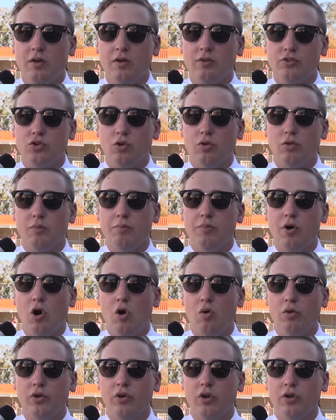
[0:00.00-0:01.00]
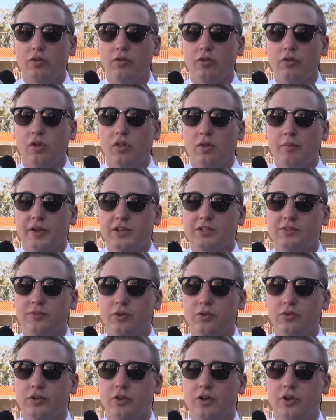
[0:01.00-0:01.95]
drawing the pole and not the best field.